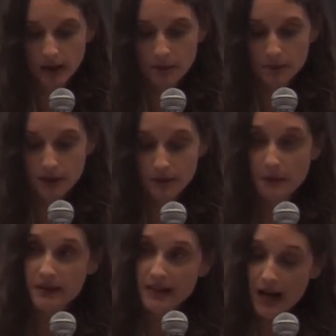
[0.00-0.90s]
But
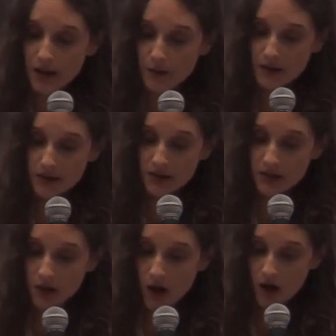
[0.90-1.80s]
Rabbi Nachman's
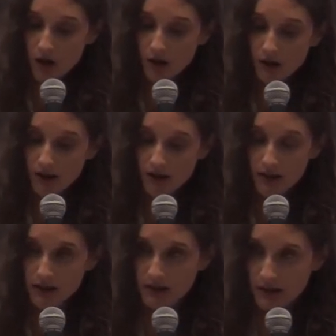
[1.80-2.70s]
song, uh,
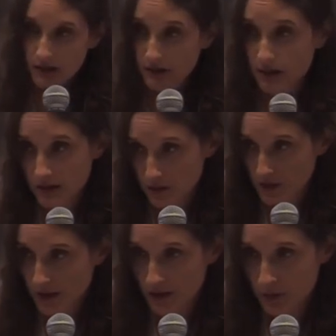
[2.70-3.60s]
his, his, his,
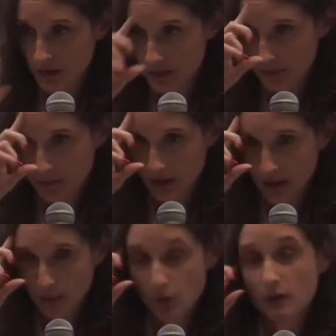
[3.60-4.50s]
sorry, his, his
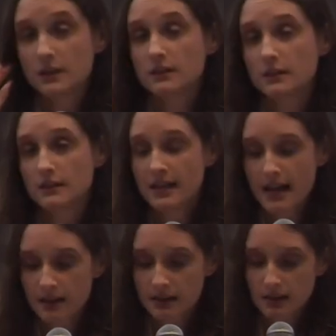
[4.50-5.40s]
uh, book, his, his
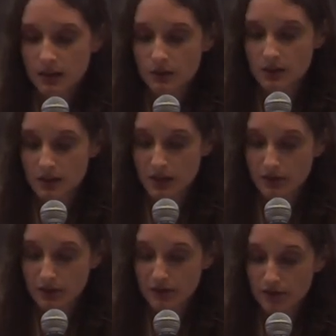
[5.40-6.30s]
text, uses a
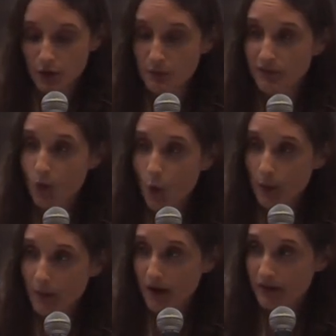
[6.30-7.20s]
different firm,
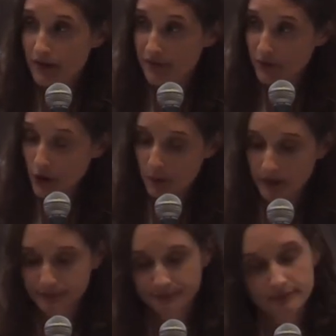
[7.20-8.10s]
form of the verb.
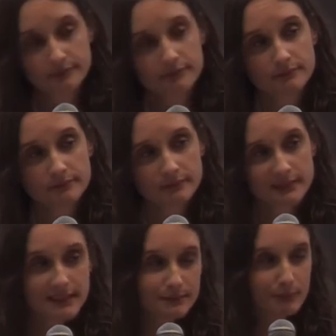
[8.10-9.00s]

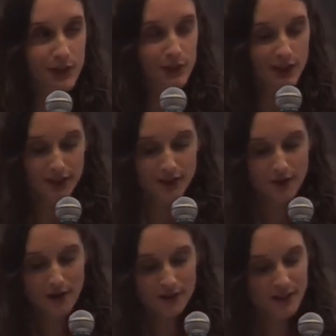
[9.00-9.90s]
Bet you didn't know
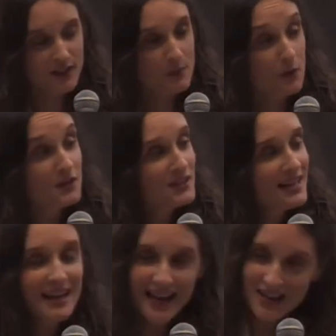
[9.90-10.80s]
I was going to both
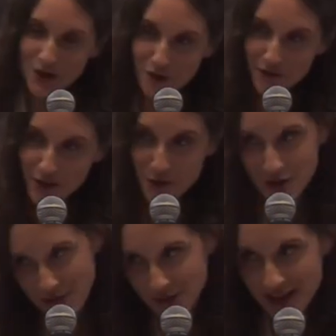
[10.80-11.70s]
sing and offer you a
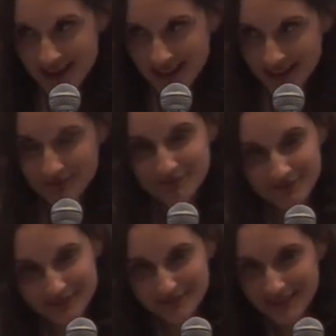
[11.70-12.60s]
grammar lesson.
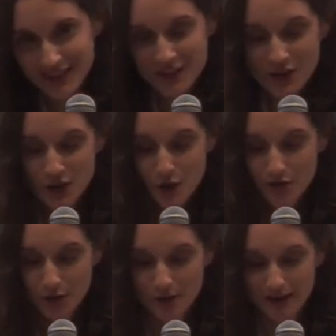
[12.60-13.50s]
Two
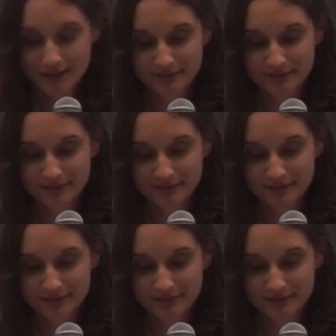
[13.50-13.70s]
for one.